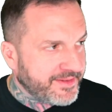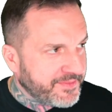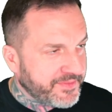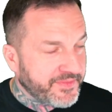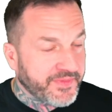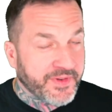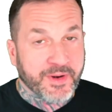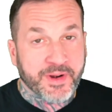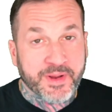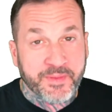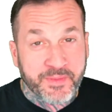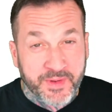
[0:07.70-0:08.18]

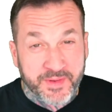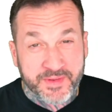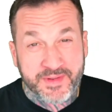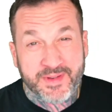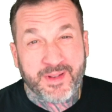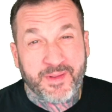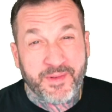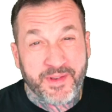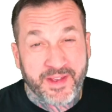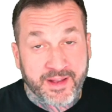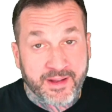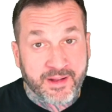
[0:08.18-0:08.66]
very
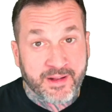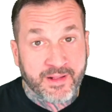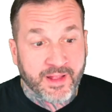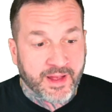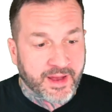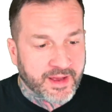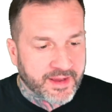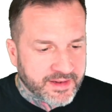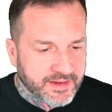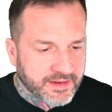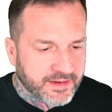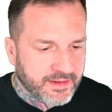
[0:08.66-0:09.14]
musically
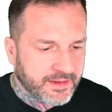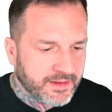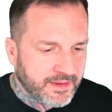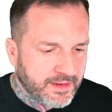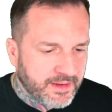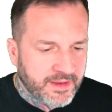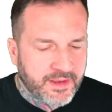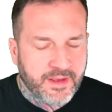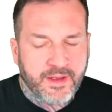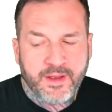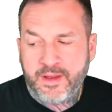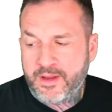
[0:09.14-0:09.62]
inclined.
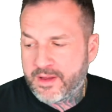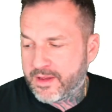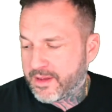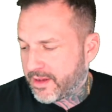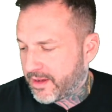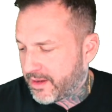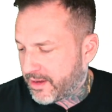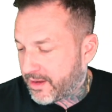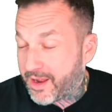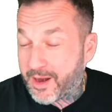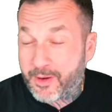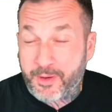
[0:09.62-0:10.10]

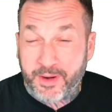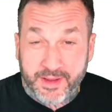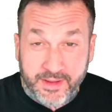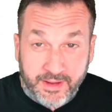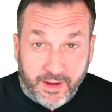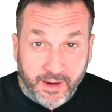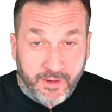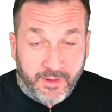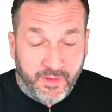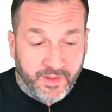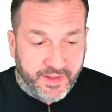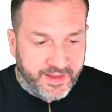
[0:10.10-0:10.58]
Uh, Erik
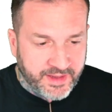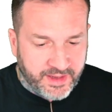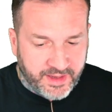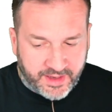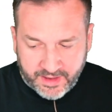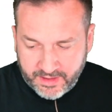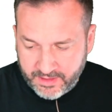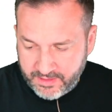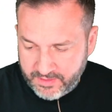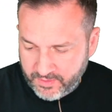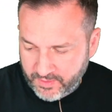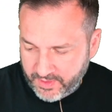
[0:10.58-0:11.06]
Darling
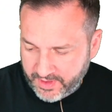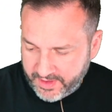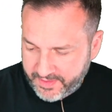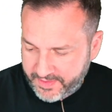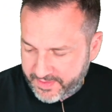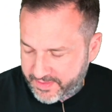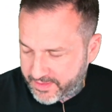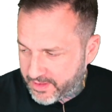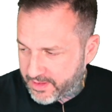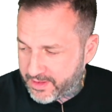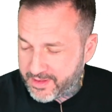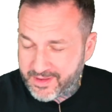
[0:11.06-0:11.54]
here
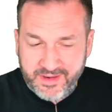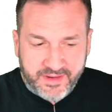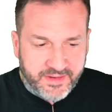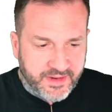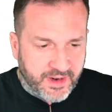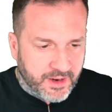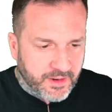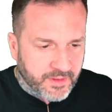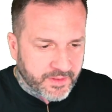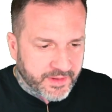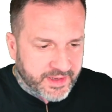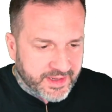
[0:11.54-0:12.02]
with
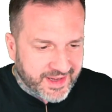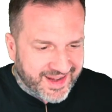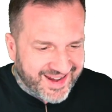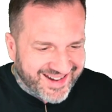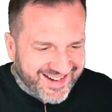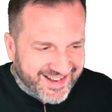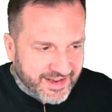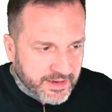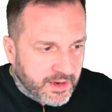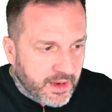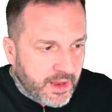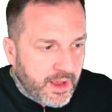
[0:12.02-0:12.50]
Darling
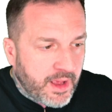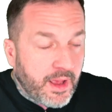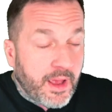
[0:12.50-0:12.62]
Data.